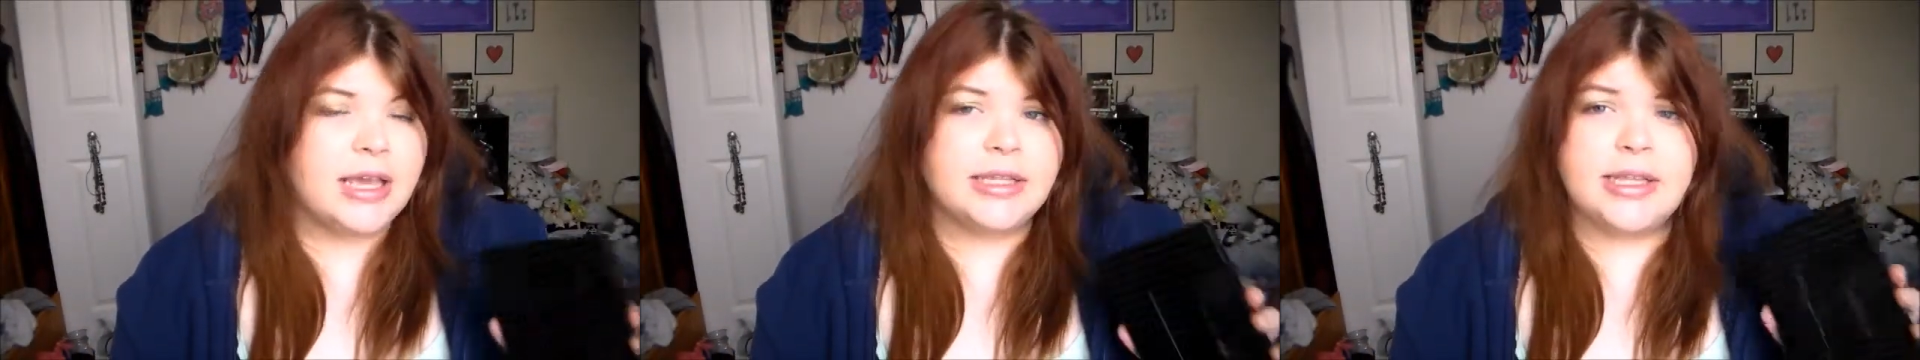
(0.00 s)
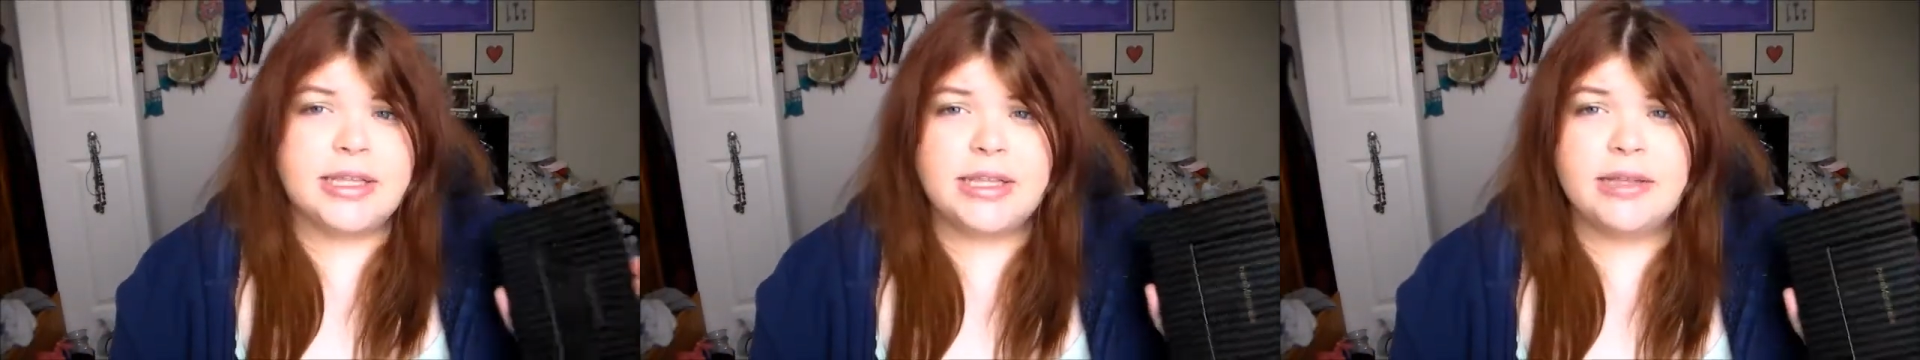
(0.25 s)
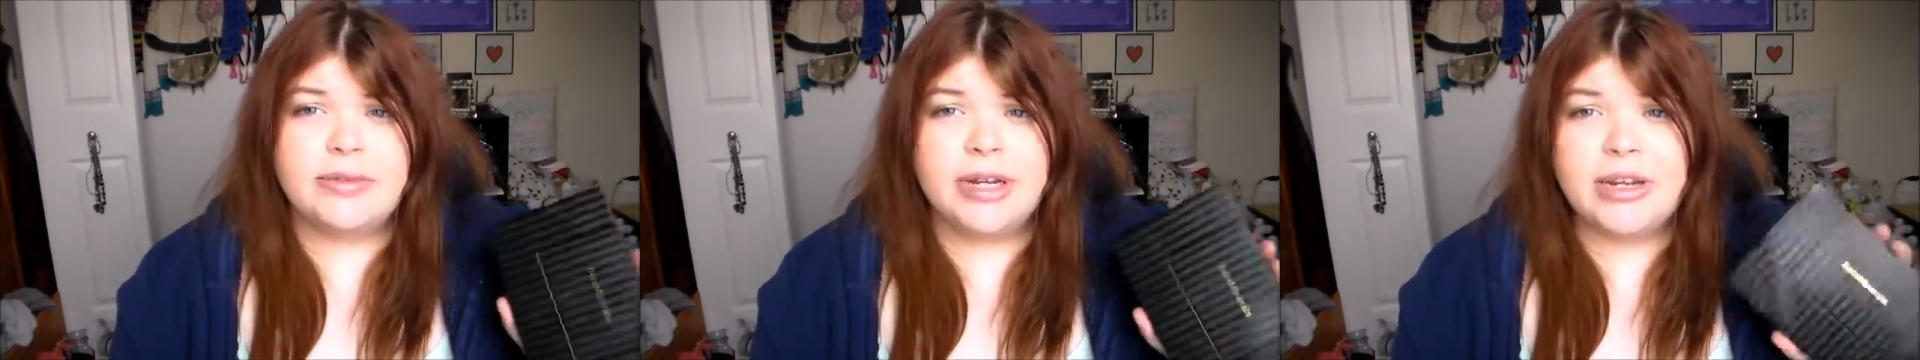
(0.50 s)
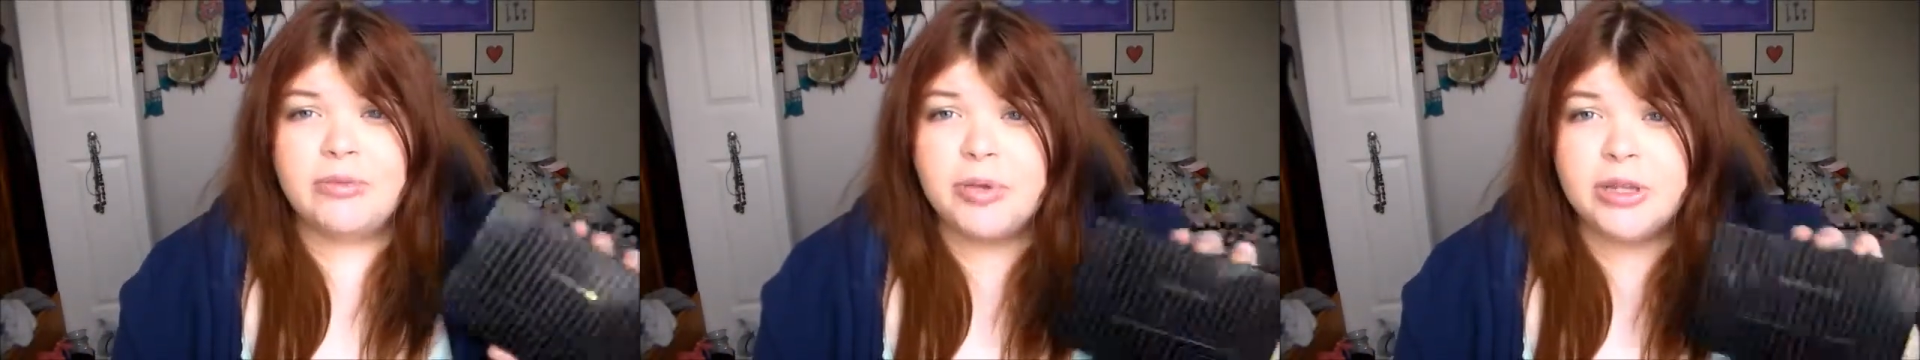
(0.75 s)
is that
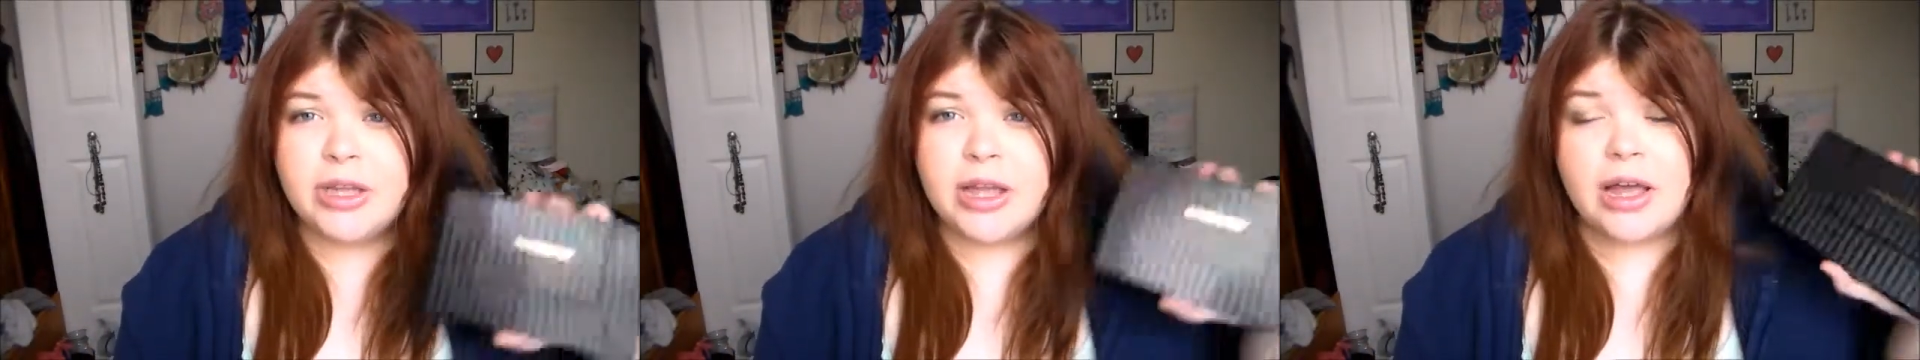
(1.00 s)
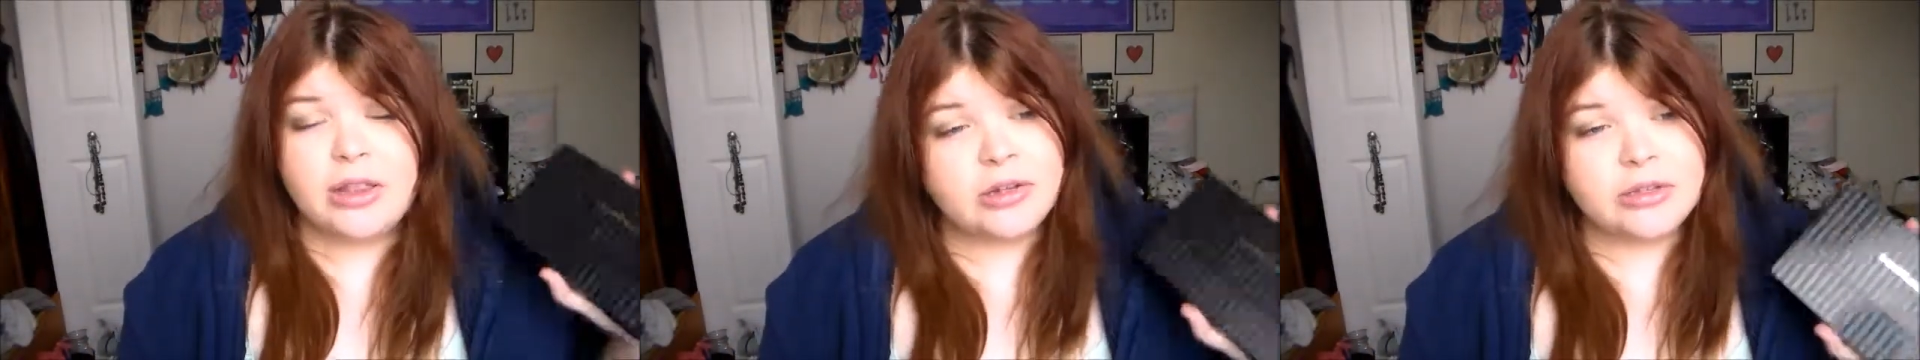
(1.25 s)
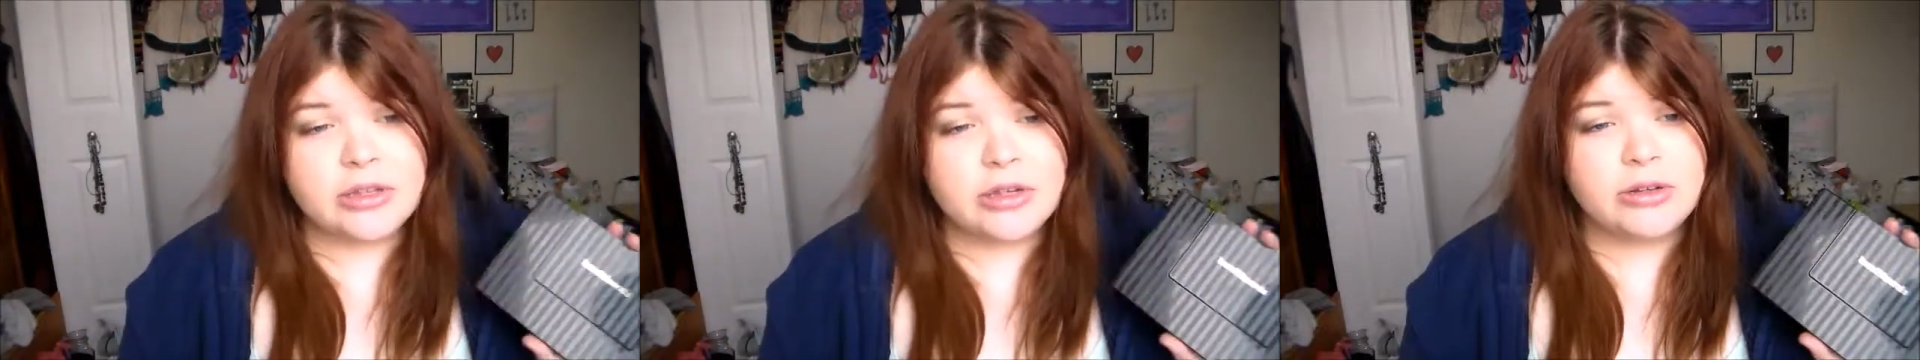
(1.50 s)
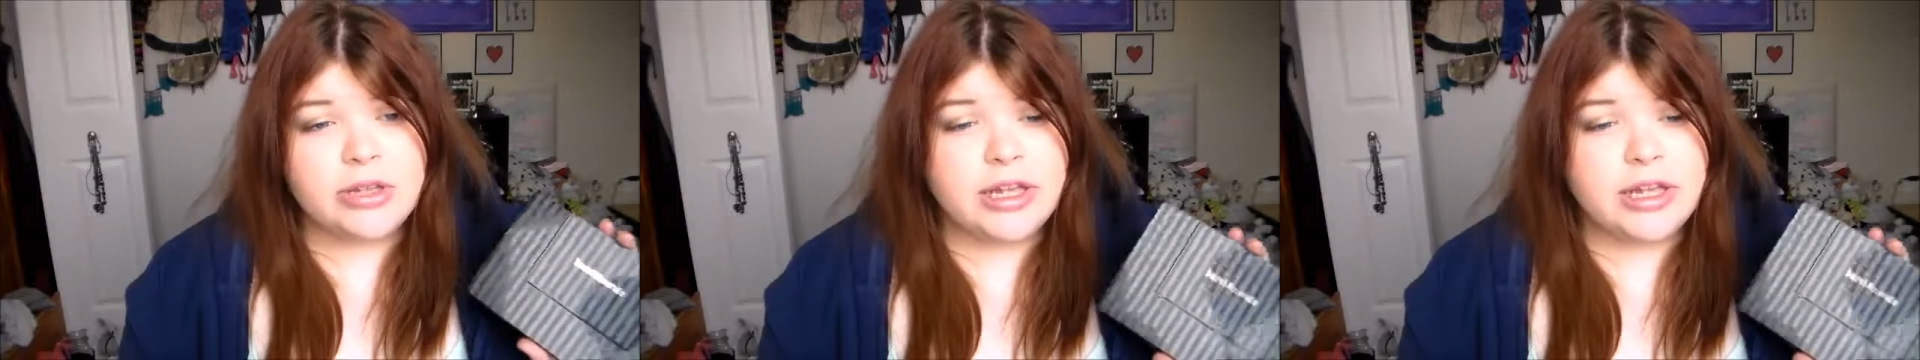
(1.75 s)
when you put the colors on